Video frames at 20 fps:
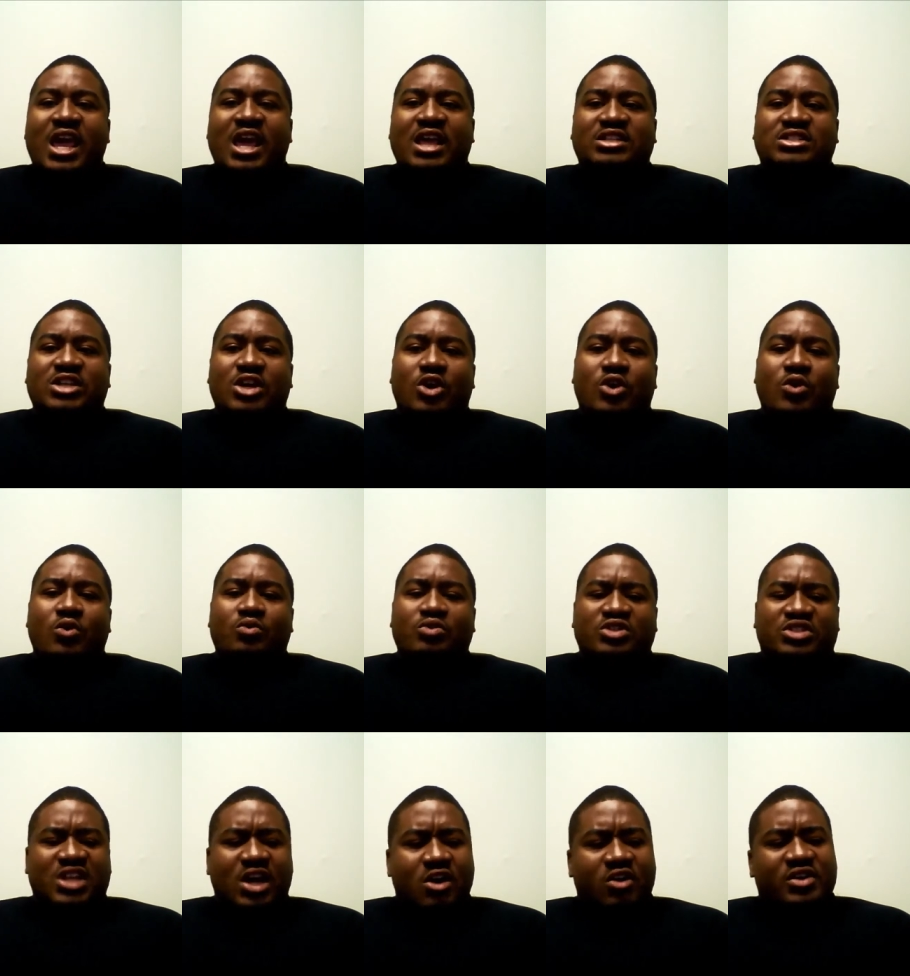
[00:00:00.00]
And so
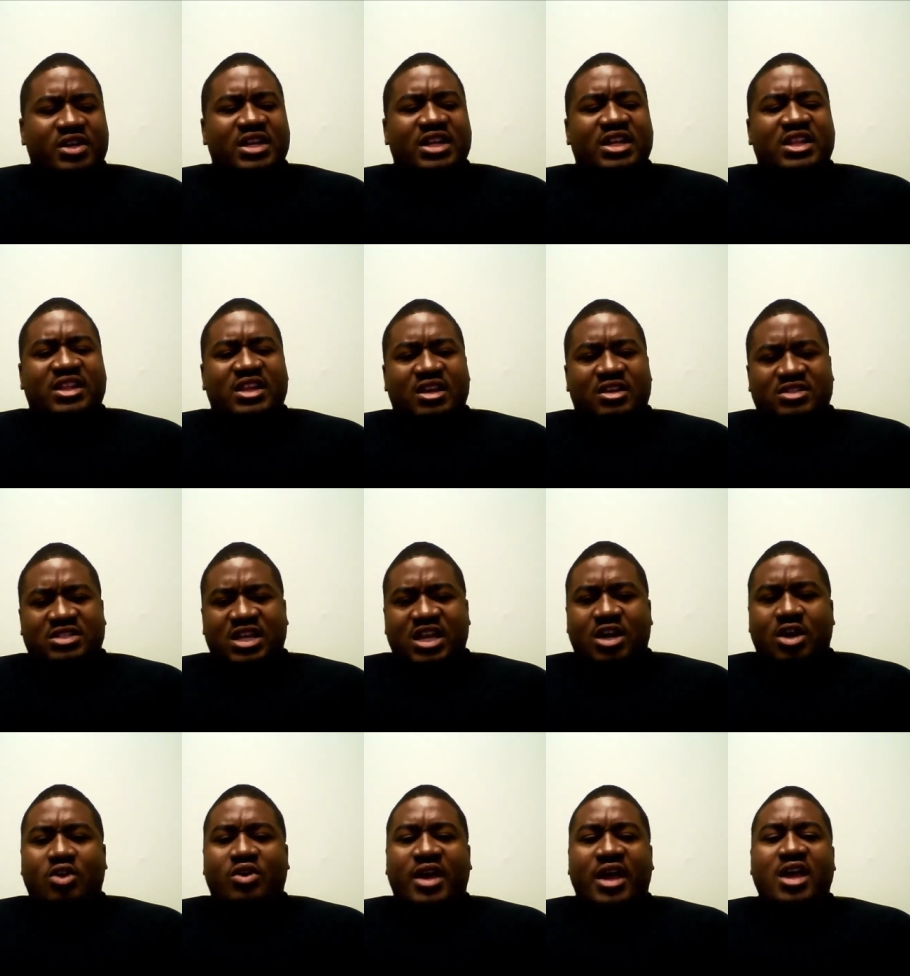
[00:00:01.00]
we're talking, and I was
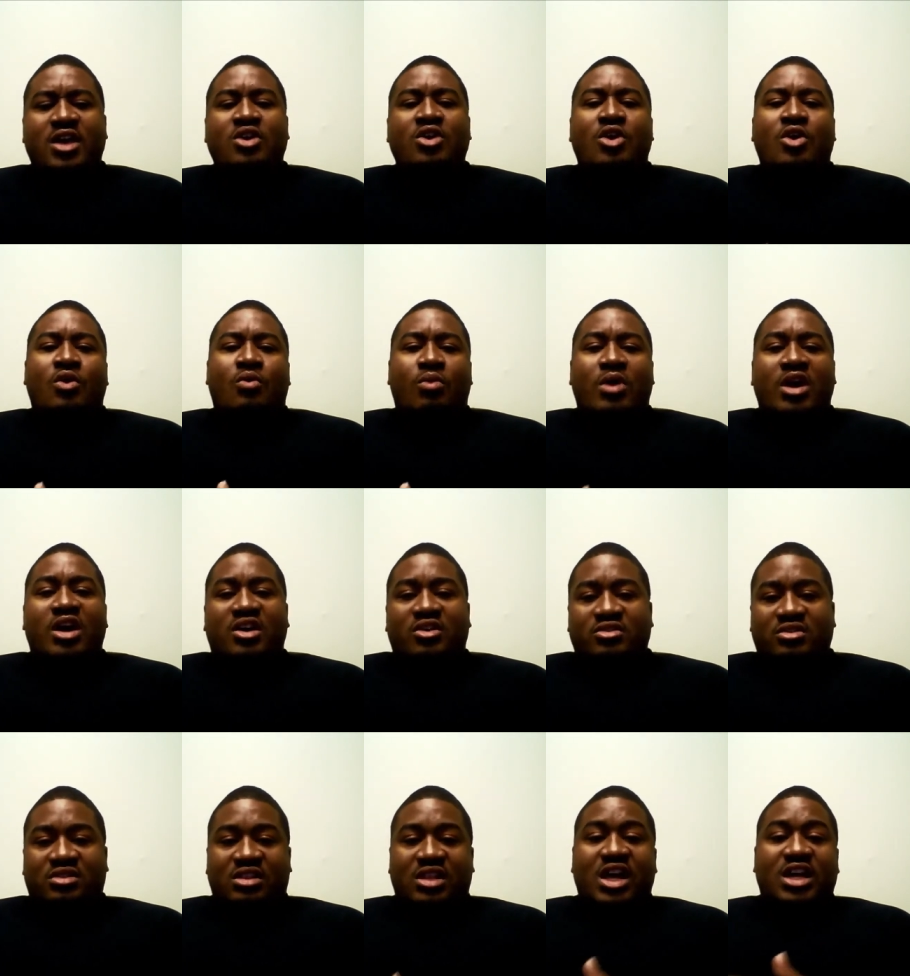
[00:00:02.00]
like, okay,
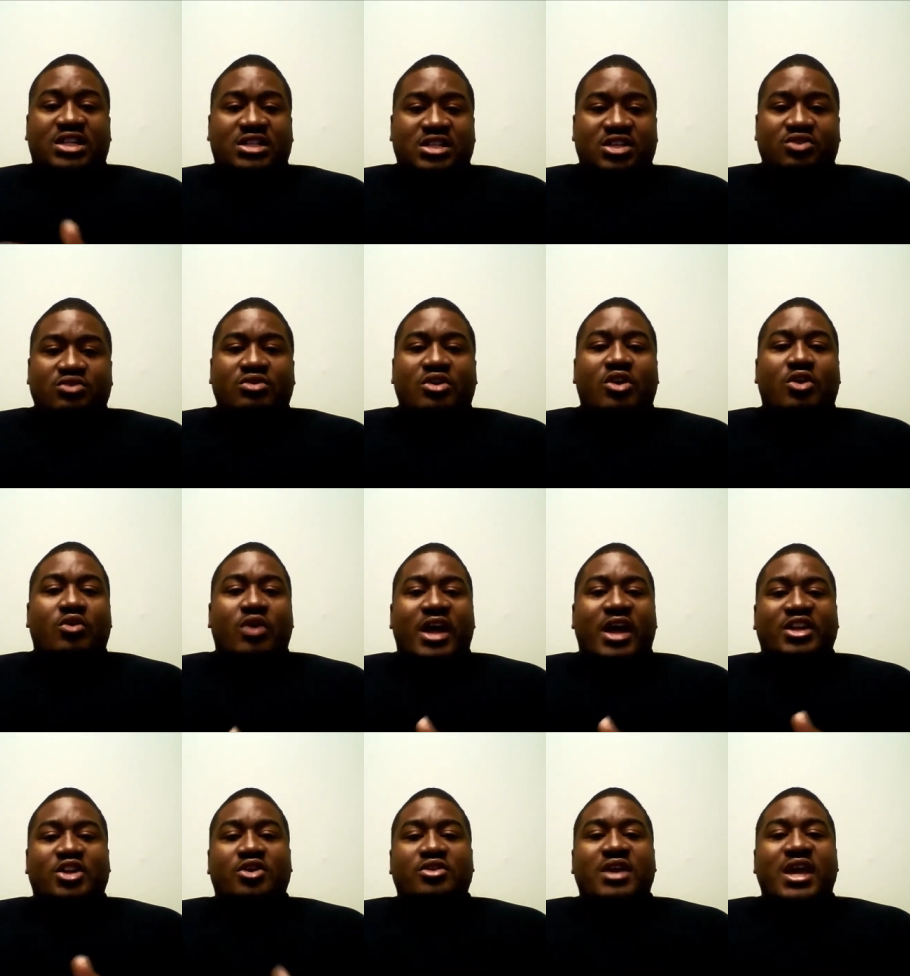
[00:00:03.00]
well, luckily, you know,
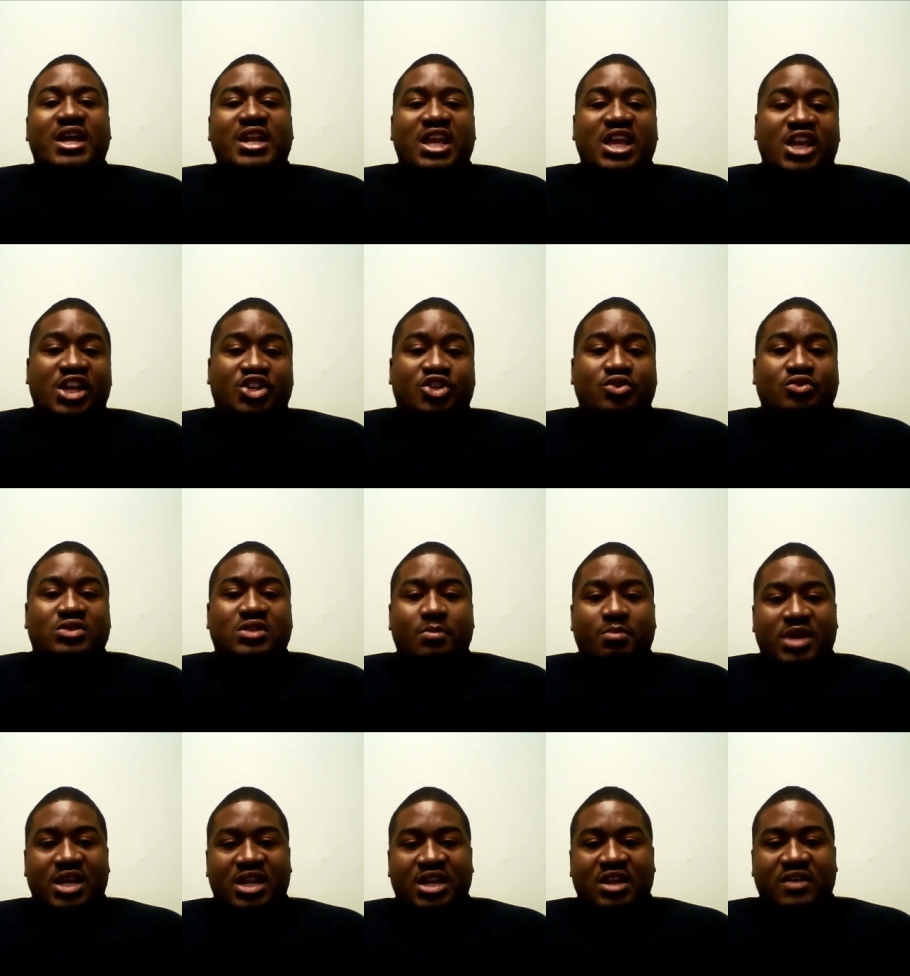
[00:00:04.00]
I know you had an issue
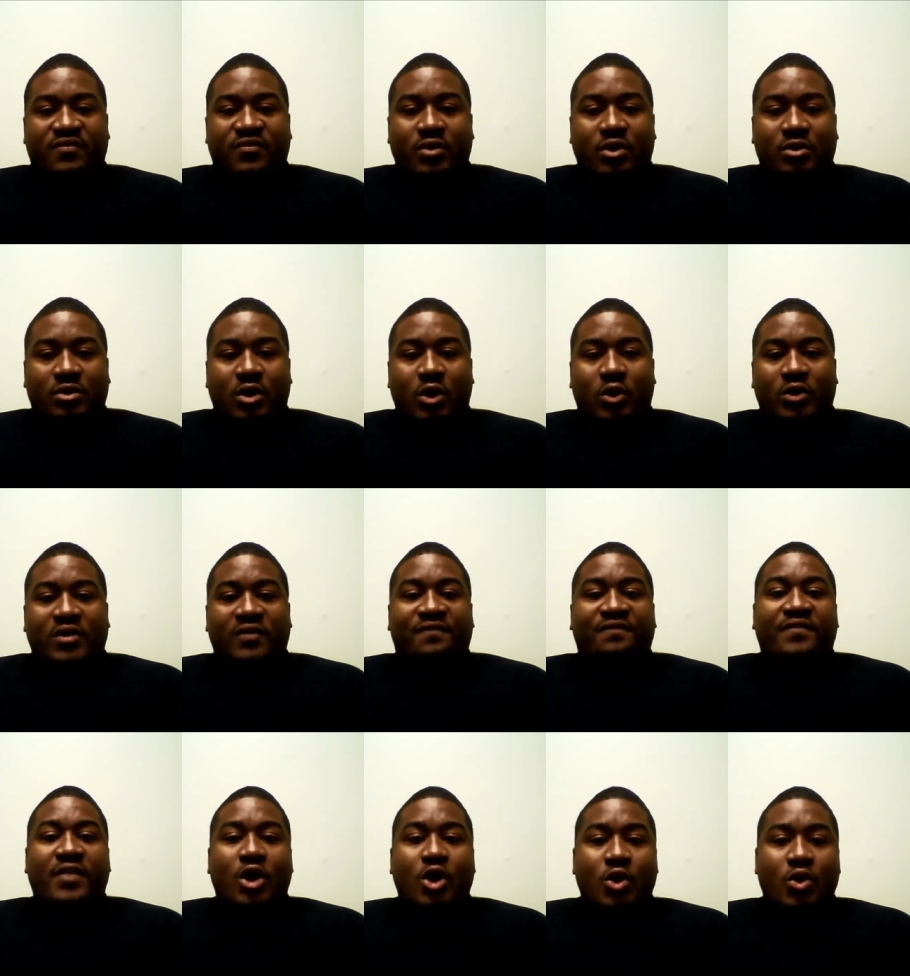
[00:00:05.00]
submitting it on, on the
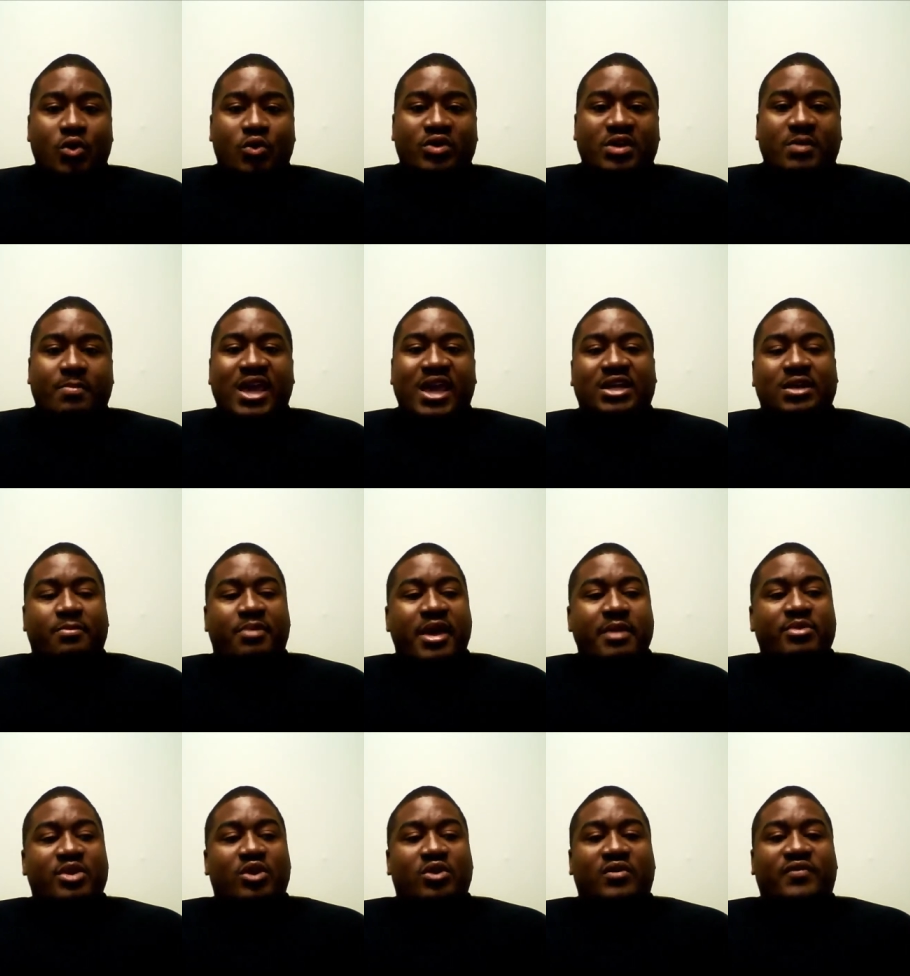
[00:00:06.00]
phone and making the
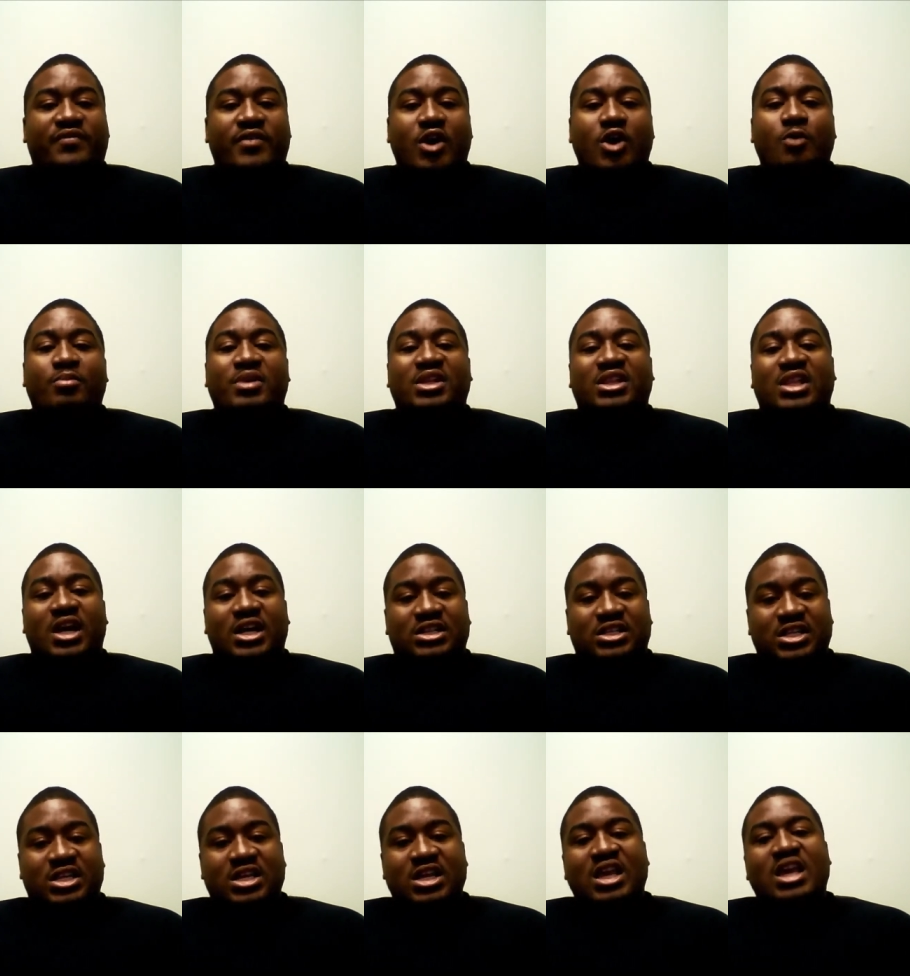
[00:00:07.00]
payment on the phone, but
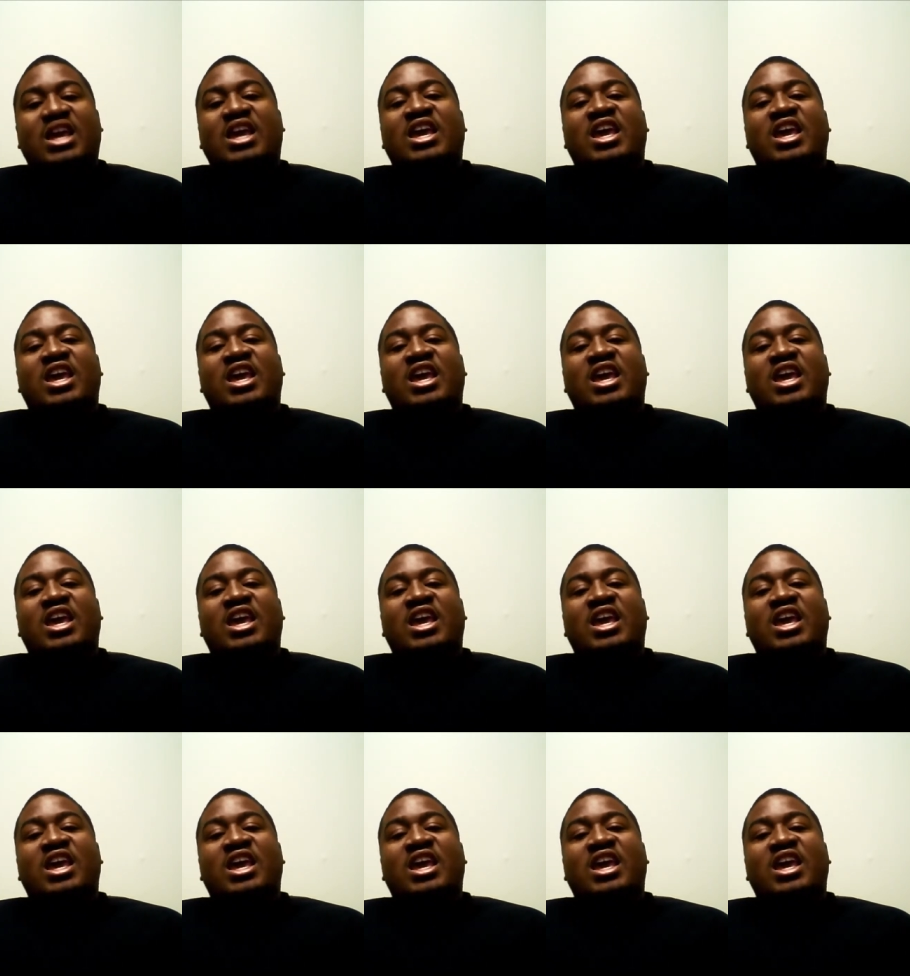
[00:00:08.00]
luckily